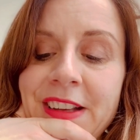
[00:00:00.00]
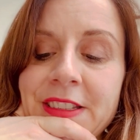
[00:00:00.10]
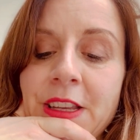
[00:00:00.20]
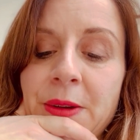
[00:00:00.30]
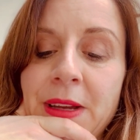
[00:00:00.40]

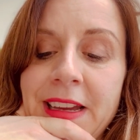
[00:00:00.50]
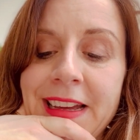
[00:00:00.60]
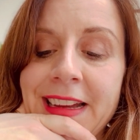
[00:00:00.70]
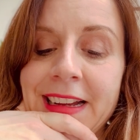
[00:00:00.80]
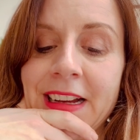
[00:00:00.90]
So,
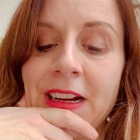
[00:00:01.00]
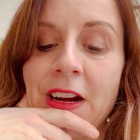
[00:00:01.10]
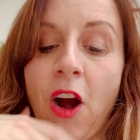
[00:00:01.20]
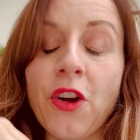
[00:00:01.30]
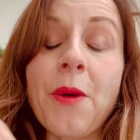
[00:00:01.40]

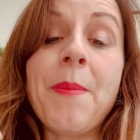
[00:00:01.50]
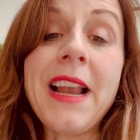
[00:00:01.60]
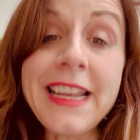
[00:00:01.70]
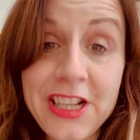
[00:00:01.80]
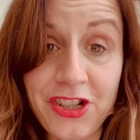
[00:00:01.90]
on
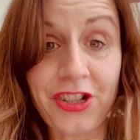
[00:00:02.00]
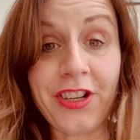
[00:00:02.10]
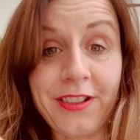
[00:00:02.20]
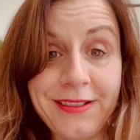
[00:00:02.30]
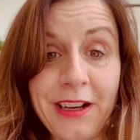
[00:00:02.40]

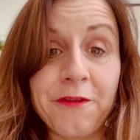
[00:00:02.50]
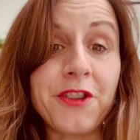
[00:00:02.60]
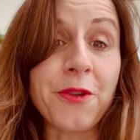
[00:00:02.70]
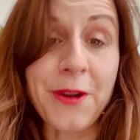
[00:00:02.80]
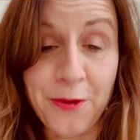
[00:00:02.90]
completion of
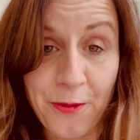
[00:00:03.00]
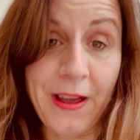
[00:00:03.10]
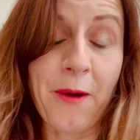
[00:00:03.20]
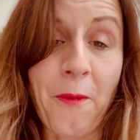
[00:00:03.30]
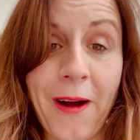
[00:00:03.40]
doing all
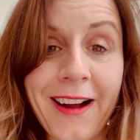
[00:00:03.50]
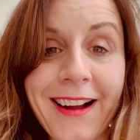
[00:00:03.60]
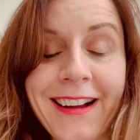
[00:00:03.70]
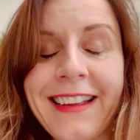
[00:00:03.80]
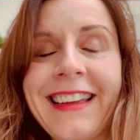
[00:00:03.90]
that
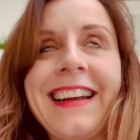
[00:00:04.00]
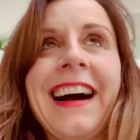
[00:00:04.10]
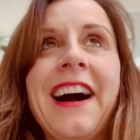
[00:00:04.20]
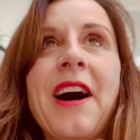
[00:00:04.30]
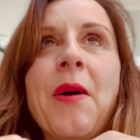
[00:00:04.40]
work,
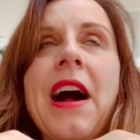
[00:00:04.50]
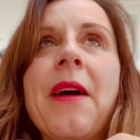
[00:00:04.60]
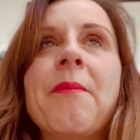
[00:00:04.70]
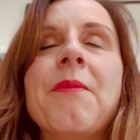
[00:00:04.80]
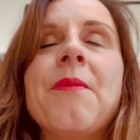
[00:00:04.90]

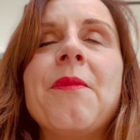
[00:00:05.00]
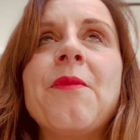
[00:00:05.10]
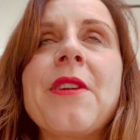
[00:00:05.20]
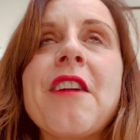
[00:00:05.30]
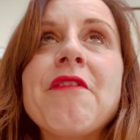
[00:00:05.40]

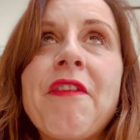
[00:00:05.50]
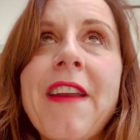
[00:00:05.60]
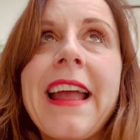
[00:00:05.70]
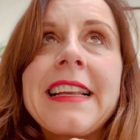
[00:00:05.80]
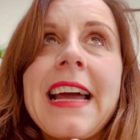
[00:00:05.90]
when I
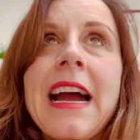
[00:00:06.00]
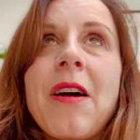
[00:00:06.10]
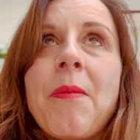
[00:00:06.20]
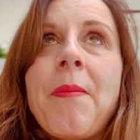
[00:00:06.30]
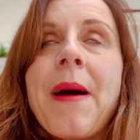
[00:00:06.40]
reflect
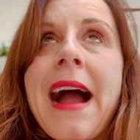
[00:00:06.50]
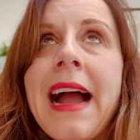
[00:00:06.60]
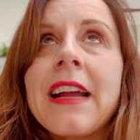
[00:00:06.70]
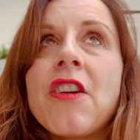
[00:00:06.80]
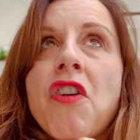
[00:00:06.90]
now
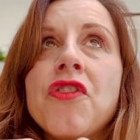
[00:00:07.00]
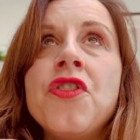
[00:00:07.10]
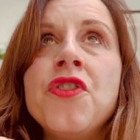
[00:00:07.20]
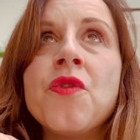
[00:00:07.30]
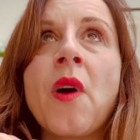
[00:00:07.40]
back on
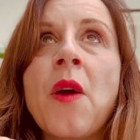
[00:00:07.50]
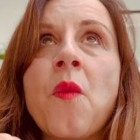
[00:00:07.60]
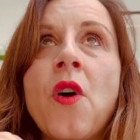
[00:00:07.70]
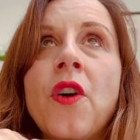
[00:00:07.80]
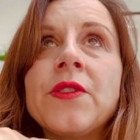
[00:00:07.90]
who I
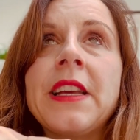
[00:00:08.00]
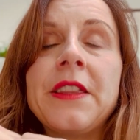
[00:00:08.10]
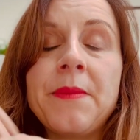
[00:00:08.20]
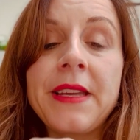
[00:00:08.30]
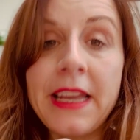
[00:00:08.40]
was at
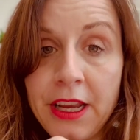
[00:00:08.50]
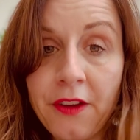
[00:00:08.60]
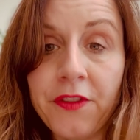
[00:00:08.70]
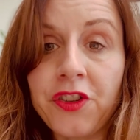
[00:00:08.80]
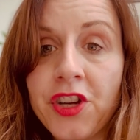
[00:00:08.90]
the beginning
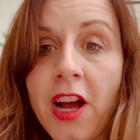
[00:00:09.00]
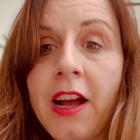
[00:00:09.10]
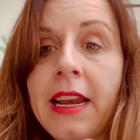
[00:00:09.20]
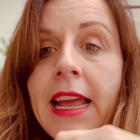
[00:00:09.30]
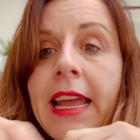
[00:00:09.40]
of the
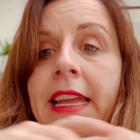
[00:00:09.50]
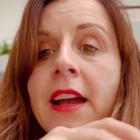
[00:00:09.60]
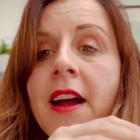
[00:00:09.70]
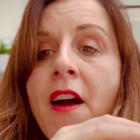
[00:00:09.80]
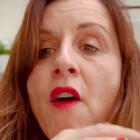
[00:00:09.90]
journey
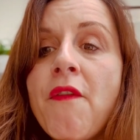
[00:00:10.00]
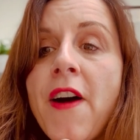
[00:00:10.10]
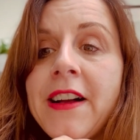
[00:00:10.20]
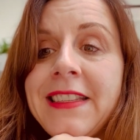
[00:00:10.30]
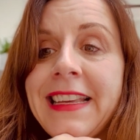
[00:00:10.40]

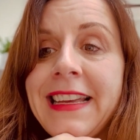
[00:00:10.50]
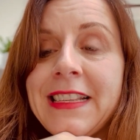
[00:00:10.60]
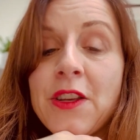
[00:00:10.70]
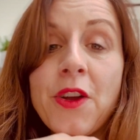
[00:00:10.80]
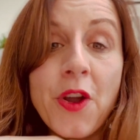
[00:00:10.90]

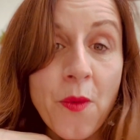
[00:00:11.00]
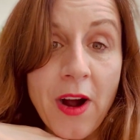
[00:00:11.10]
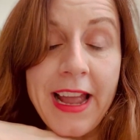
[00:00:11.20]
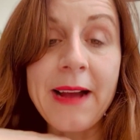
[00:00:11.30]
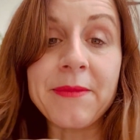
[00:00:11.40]
versus who
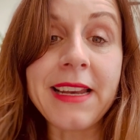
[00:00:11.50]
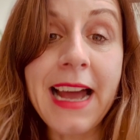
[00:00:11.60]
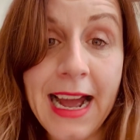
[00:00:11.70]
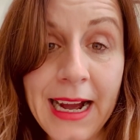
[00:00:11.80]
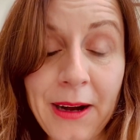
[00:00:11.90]
I am
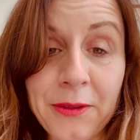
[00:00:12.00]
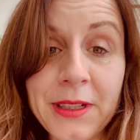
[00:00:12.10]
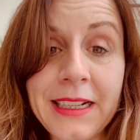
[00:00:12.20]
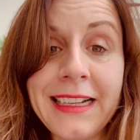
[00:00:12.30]
now,